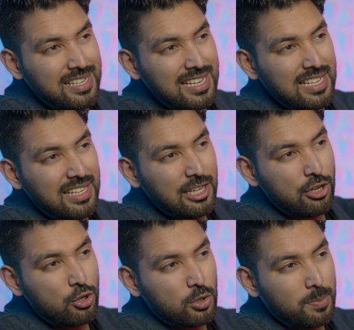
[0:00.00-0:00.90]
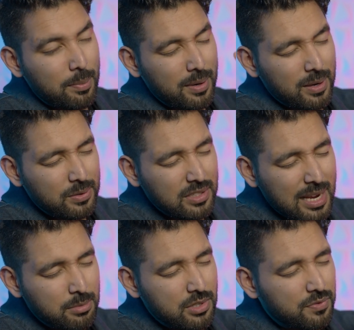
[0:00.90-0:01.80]
reading a newspaper,
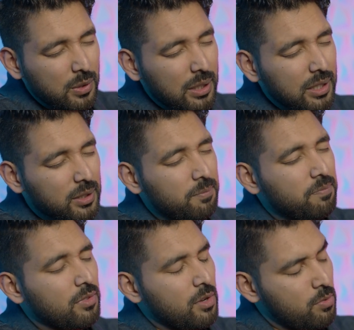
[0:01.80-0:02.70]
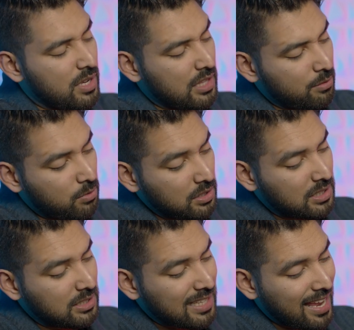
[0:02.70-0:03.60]
Times of India, where there
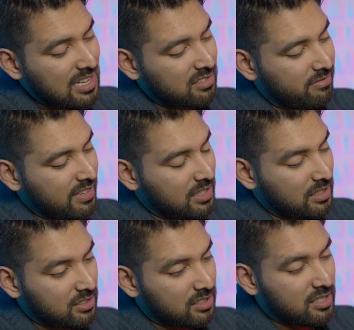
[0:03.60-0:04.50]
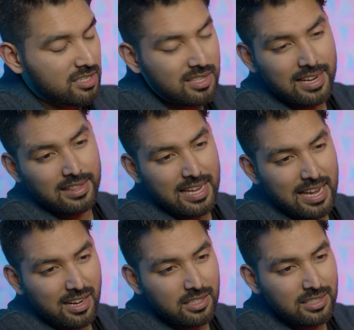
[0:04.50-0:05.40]
was a scientific research that they
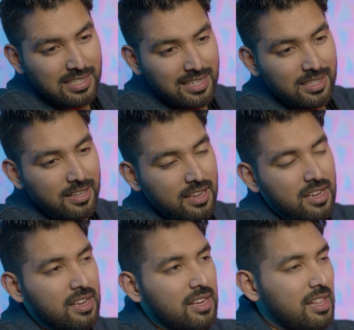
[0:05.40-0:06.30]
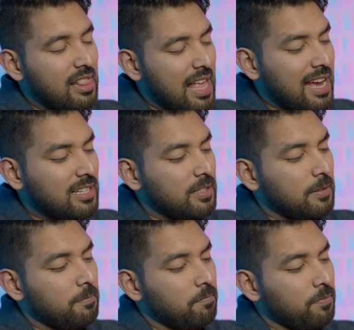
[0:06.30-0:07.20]
had stated that
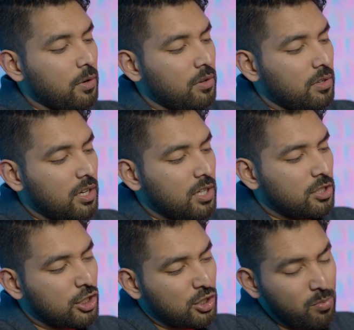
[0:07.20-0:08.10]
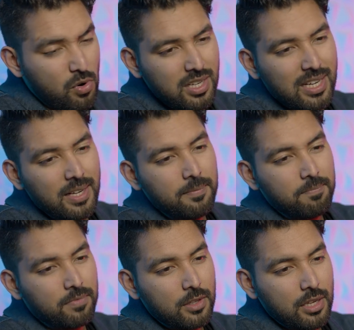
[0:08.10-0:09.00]
a smoker,
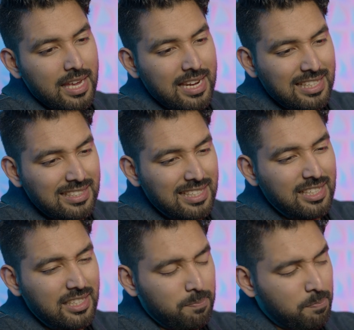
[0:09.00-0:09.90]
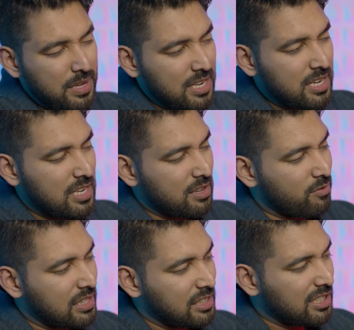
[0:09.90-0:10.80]
an extended period
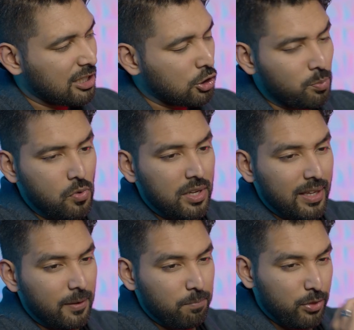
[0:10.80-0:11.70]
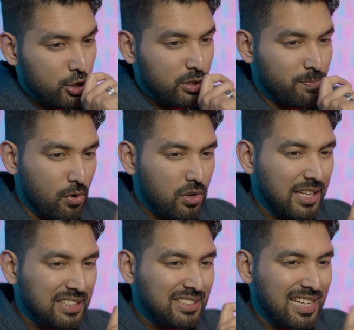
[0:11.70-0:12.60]
when he starts smoking, the
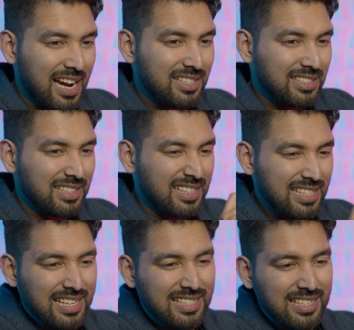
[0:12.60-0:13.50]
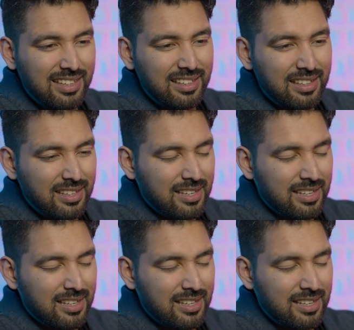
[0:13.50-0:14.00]
smoking starts creating